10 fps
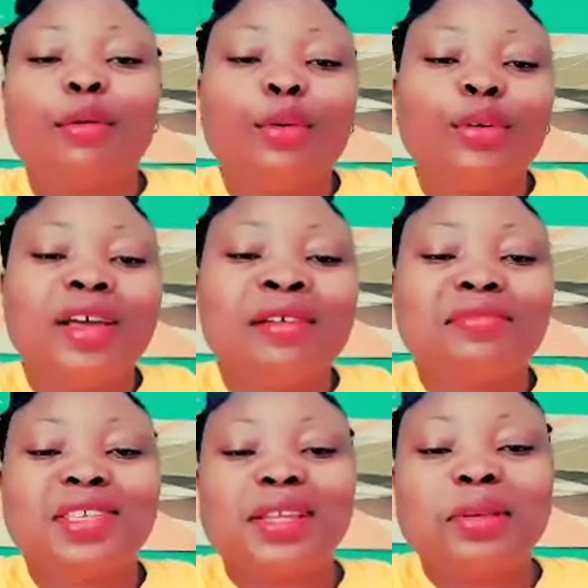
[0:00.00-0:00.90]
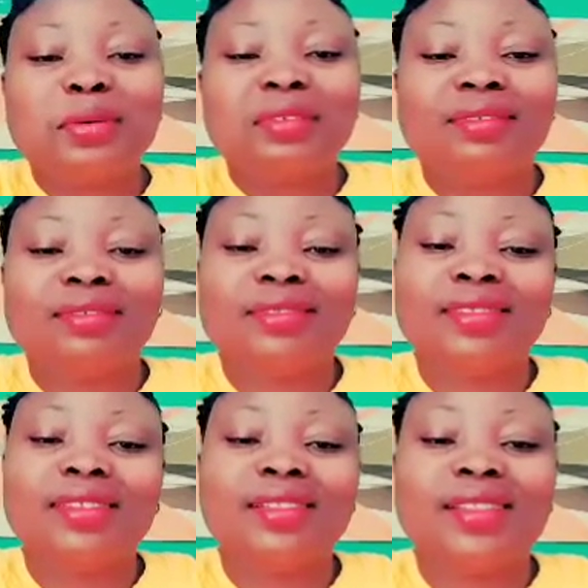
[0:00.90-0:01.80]
Good afternoon.
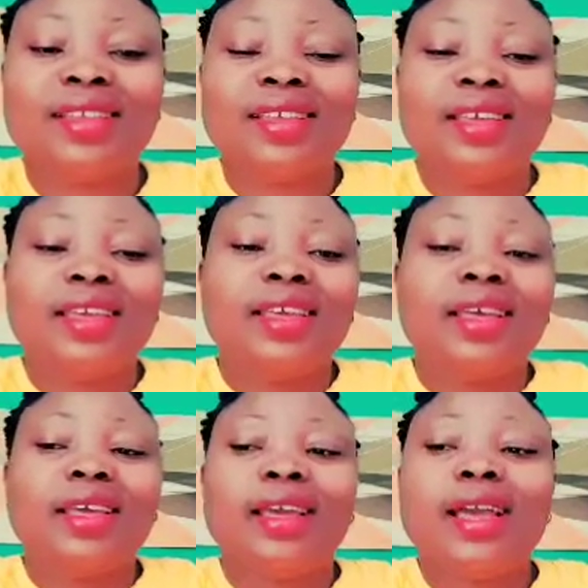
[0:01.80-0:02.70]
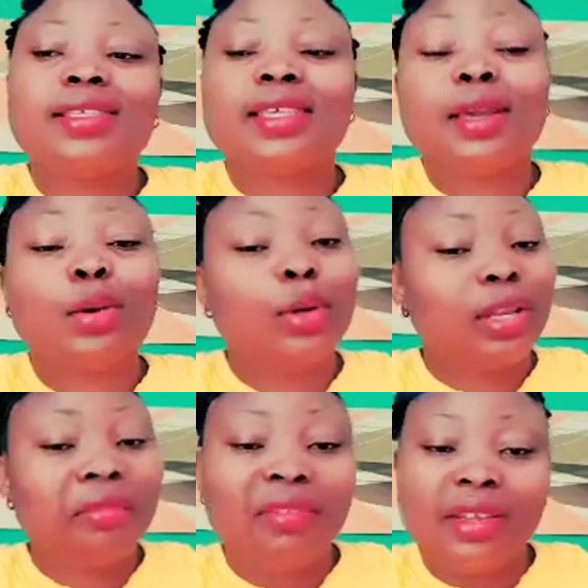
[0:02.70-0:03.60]
I said good
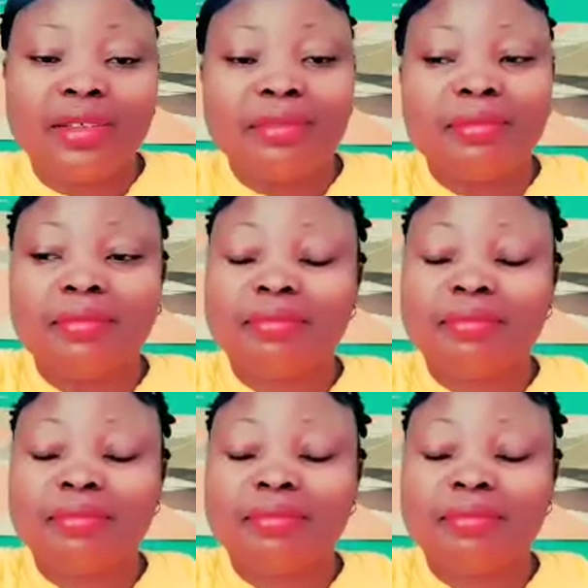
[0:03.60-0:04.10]
evening.